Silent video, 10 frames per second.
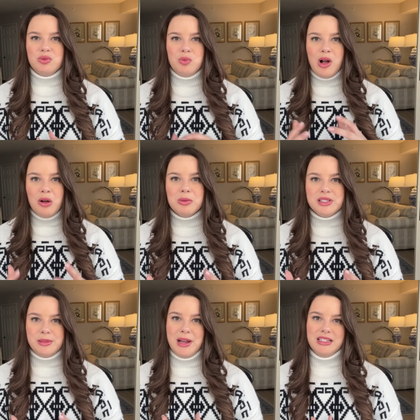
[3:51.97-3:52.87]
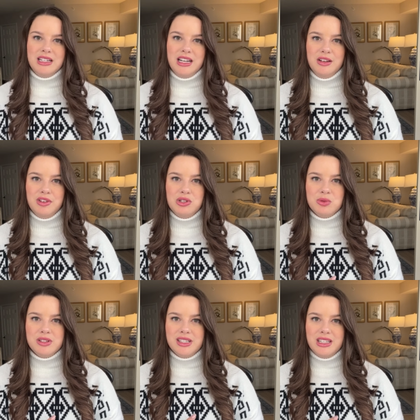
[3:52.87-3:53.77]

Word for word: well-respected individuals